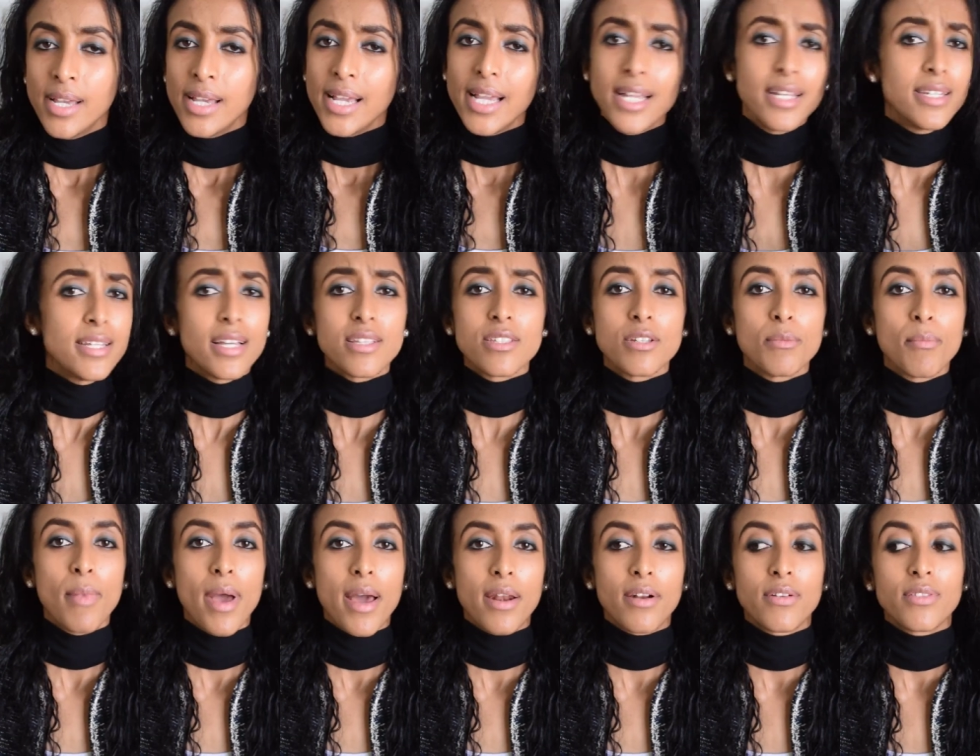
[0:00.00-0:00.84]
It doesn't
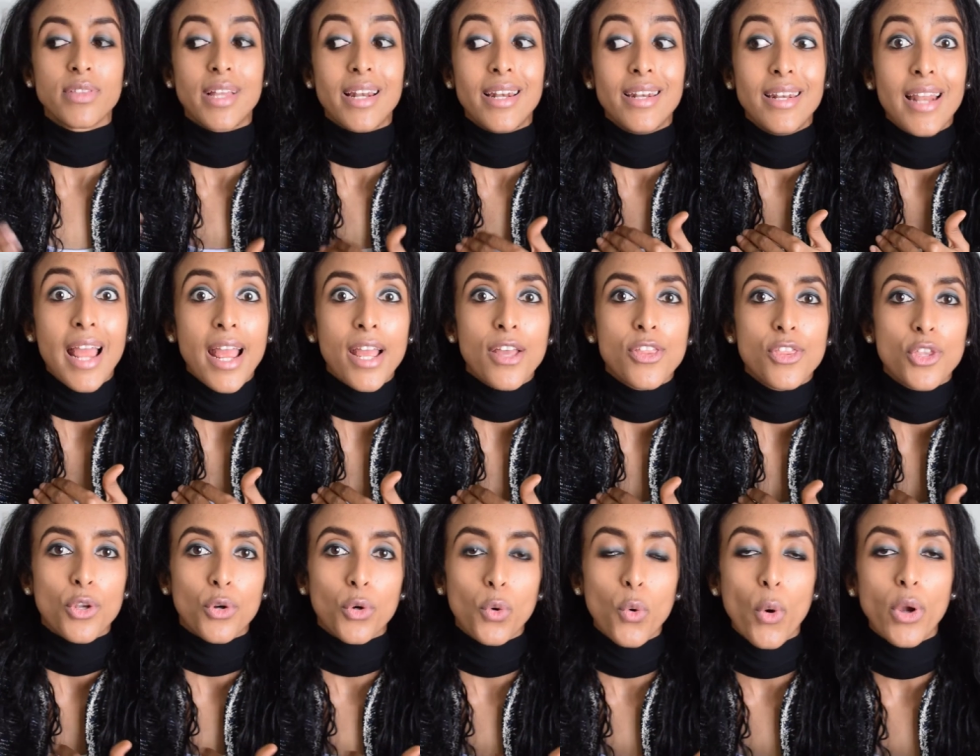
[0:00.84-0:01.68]
matter the length
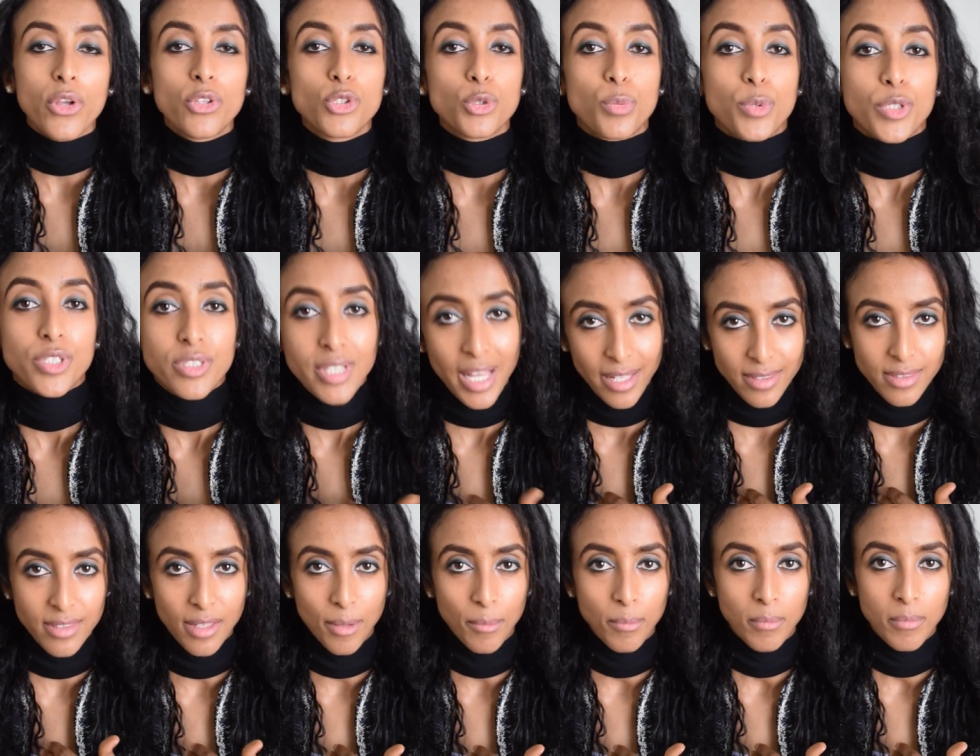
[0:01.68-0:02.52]
you're going to
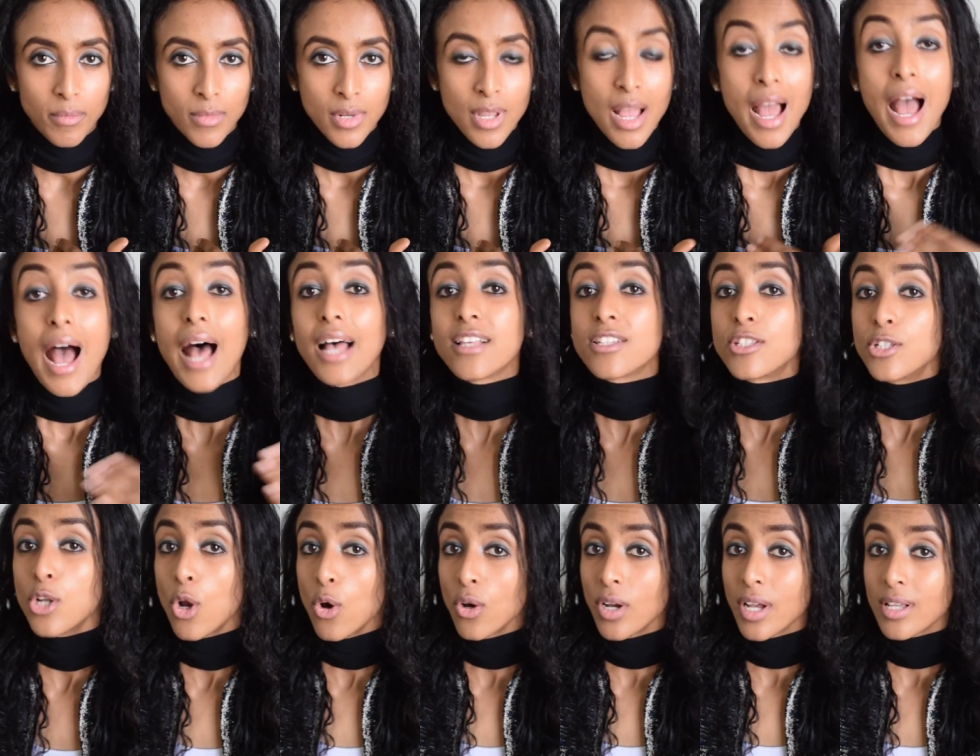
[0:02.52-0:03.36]
protect them. As
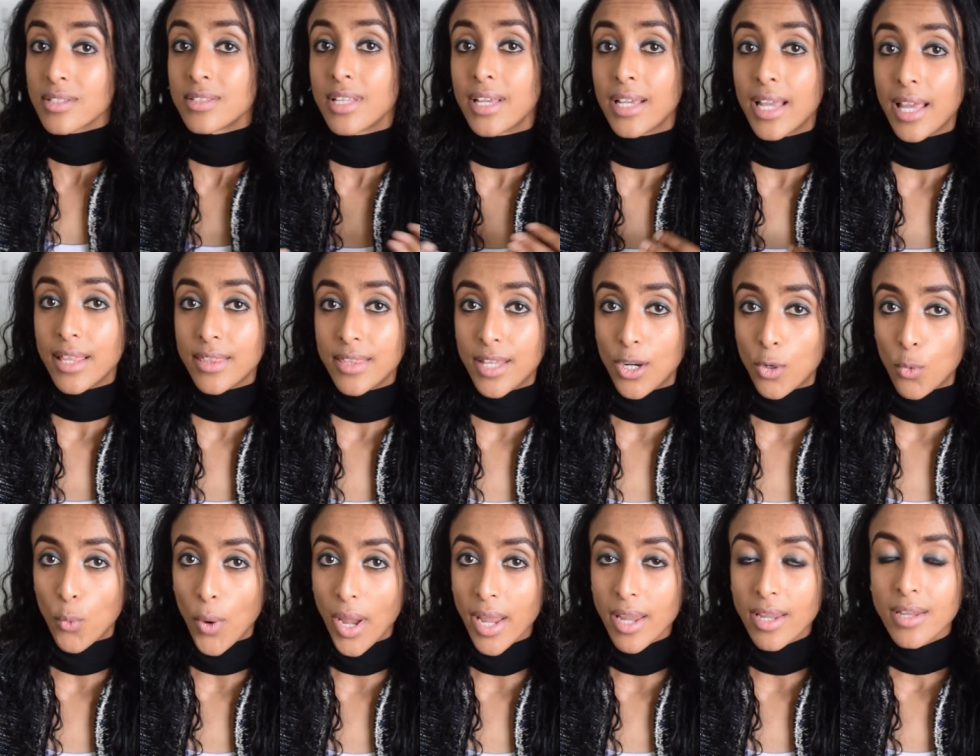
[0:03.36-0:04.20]
long as they get their
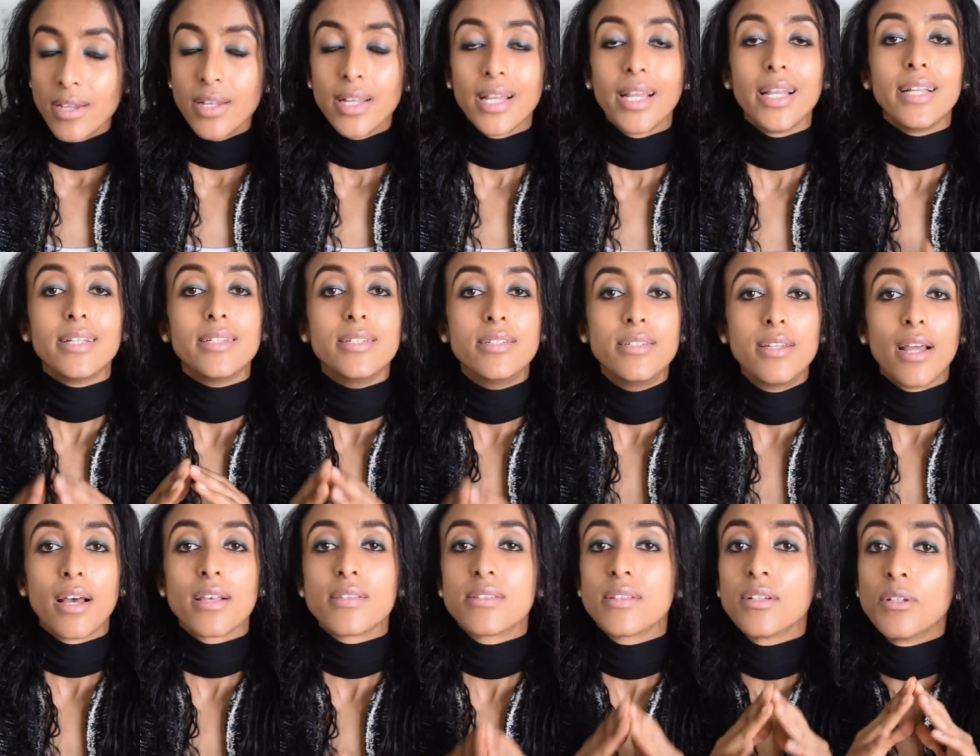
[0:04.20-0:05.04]
way, it
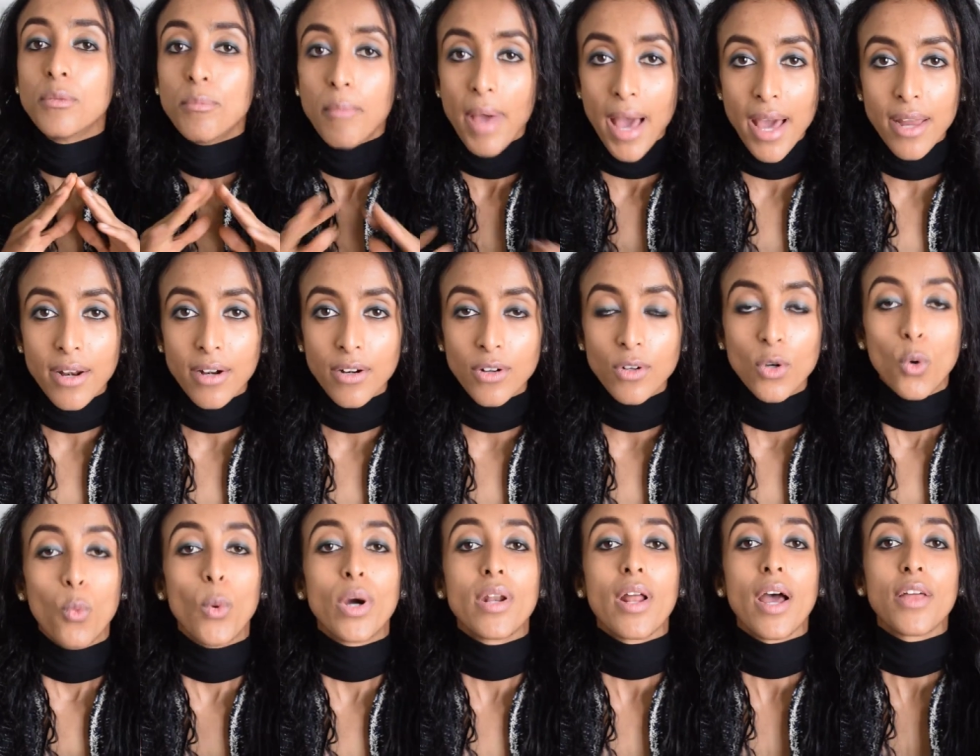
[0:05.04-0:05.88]
doesn't matter
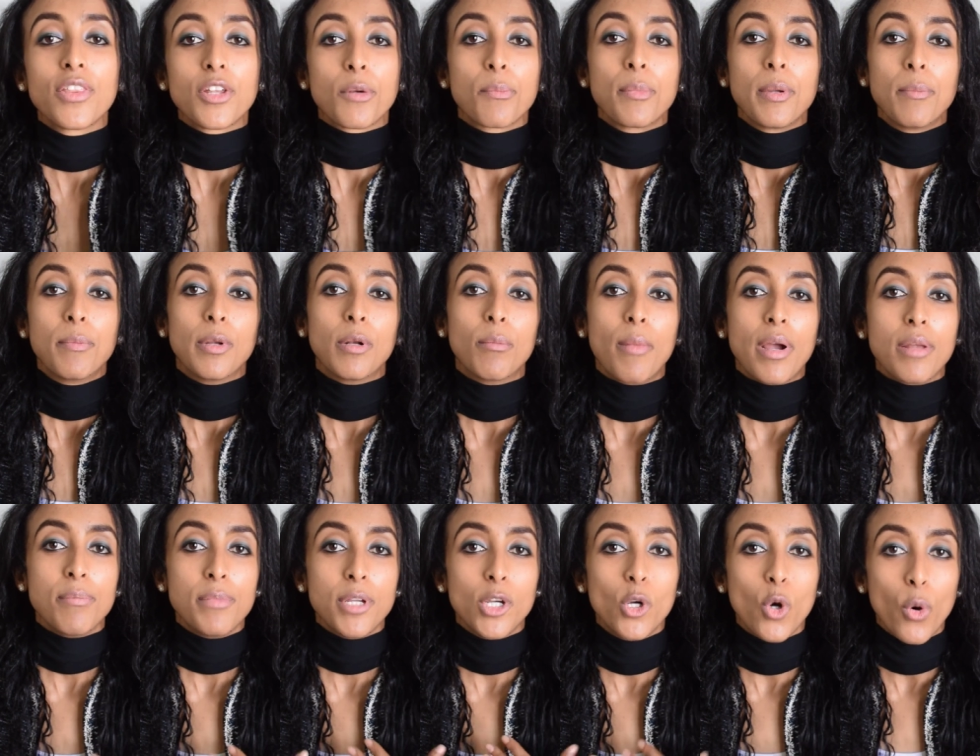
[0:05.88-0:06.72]
what other people
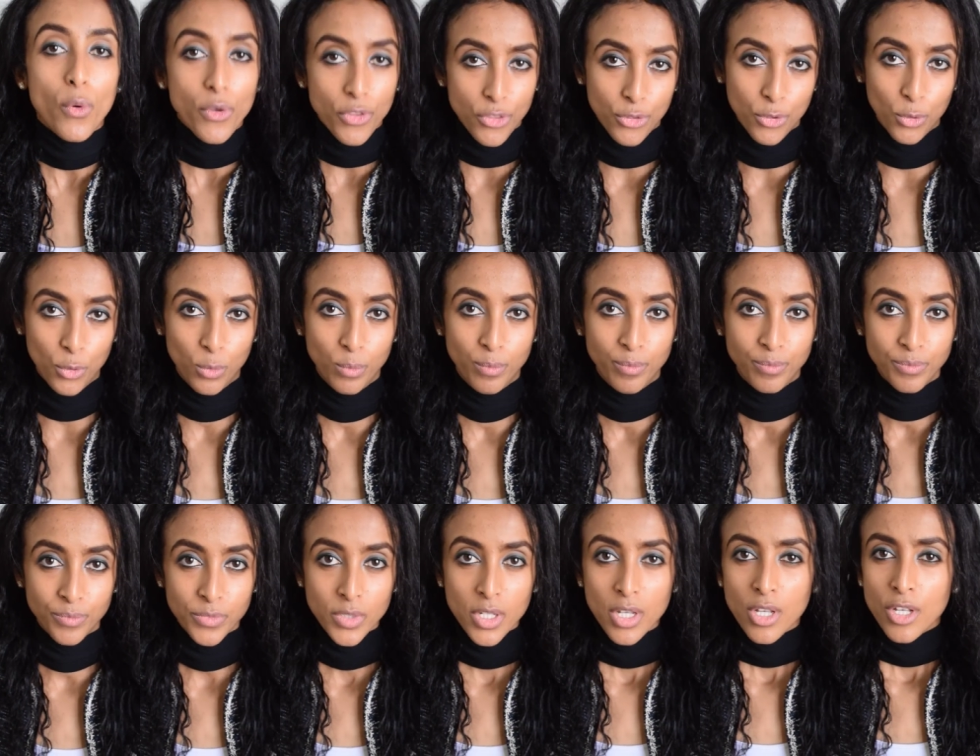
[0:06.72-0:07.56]
might be going through.
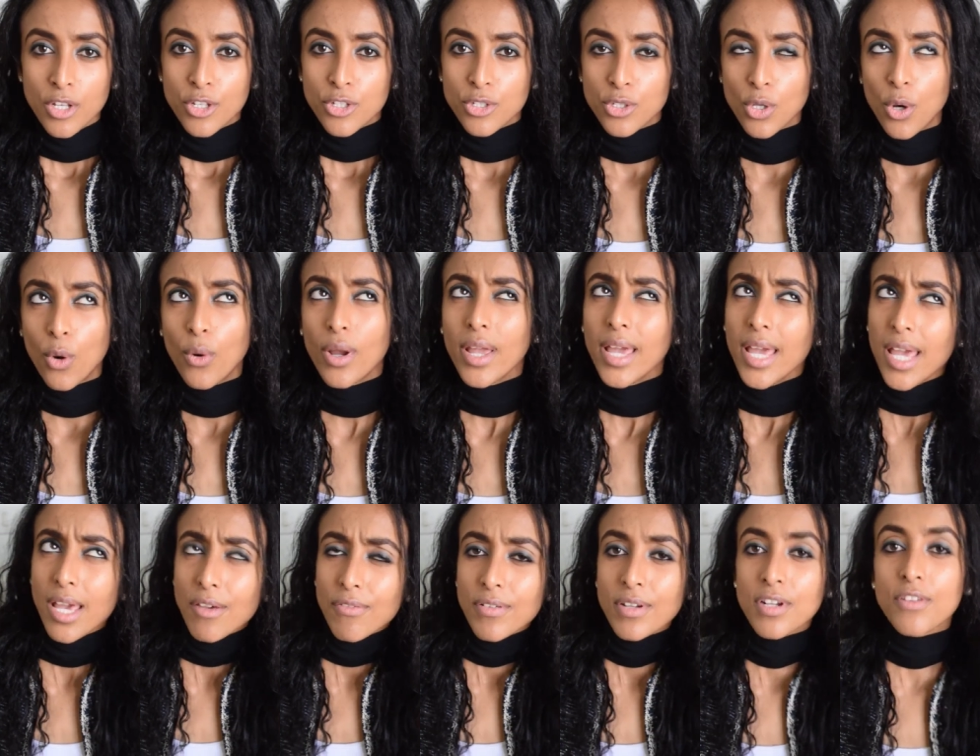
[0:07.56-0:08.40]
So
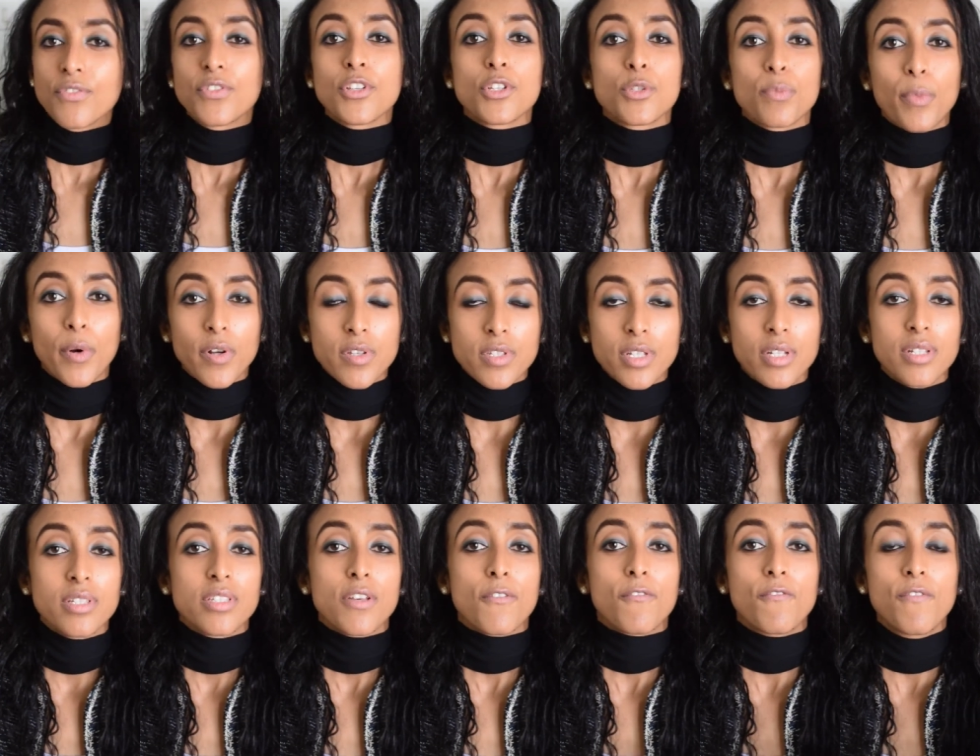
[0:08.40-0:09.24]
even if this person
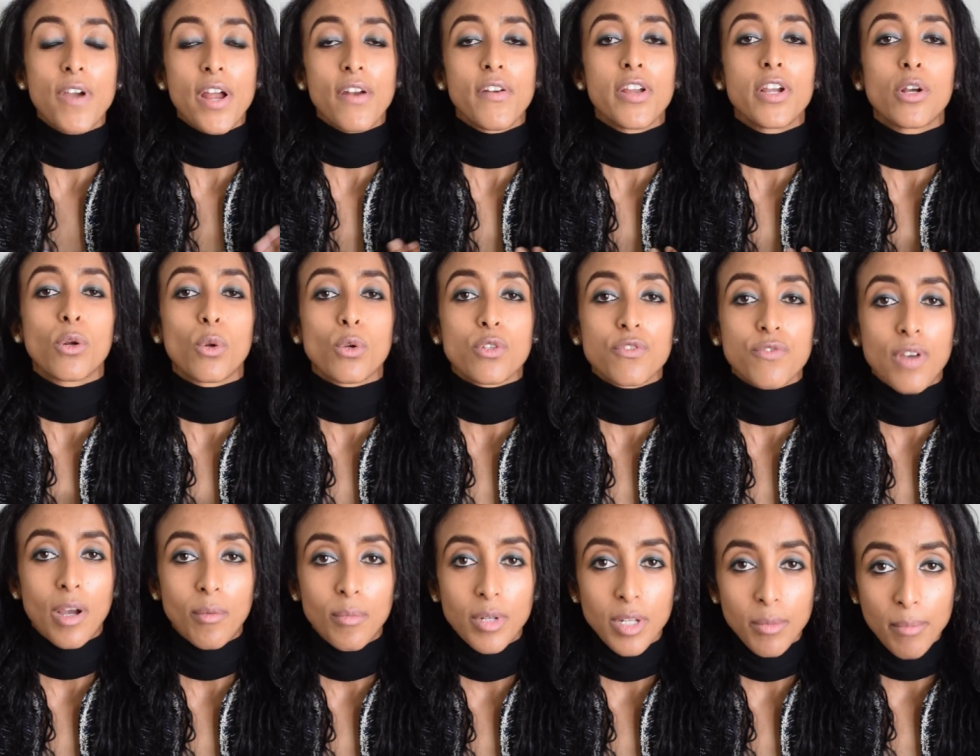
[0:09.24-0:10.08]
is a very close
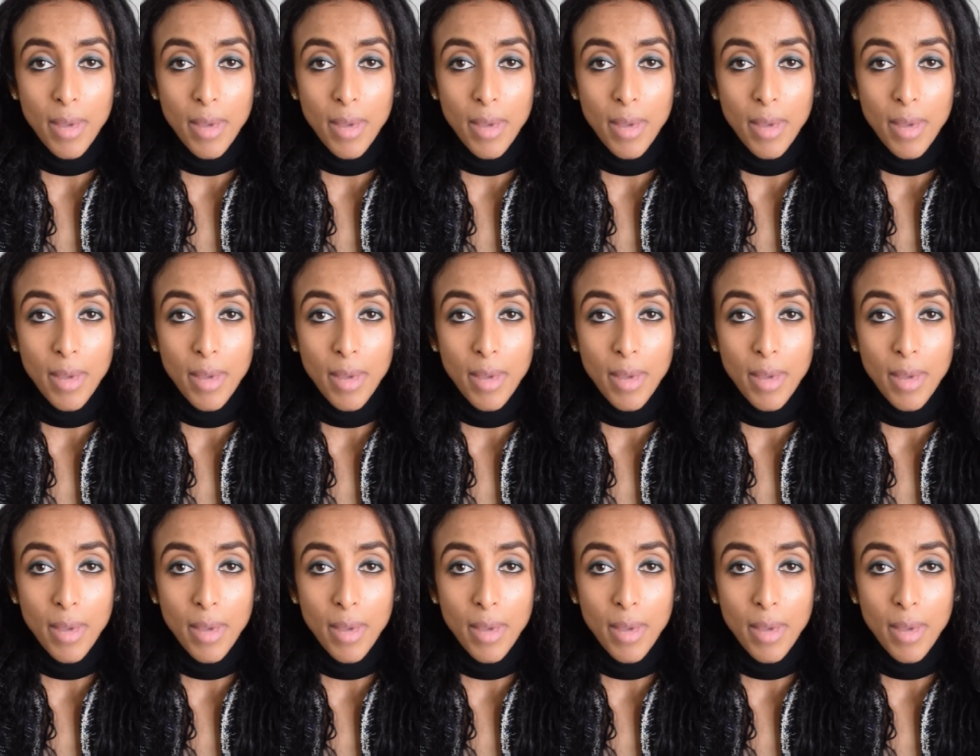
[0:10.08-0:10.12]
family